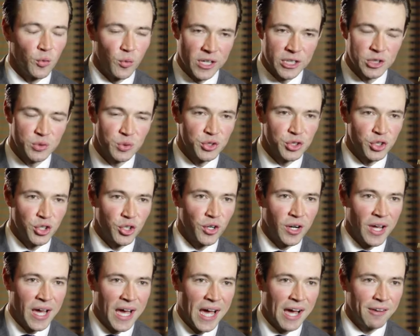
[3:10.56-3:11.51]
rates of
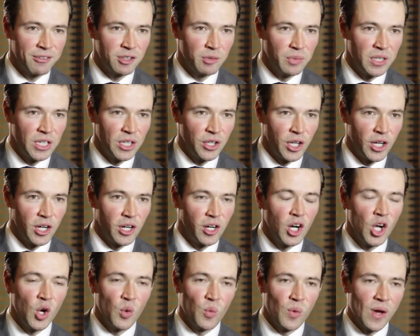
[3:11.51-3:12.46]
return have to be there.
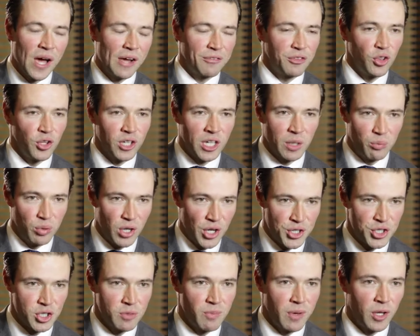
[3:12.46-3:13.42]
We have to look at
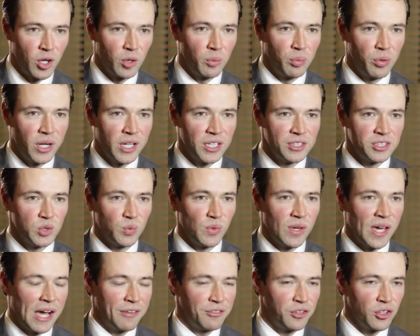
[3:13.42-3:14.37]
precious metal prices.
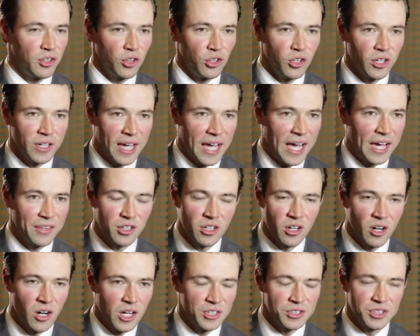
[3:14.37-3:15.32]
We have to look at the
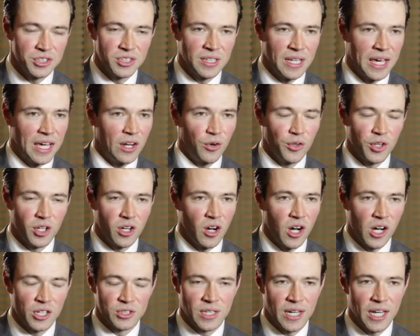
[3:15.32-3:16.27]
cost of debt or the
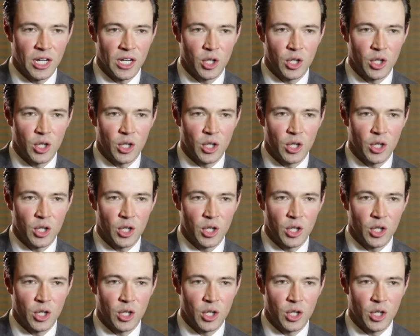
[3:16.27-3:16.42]
cost of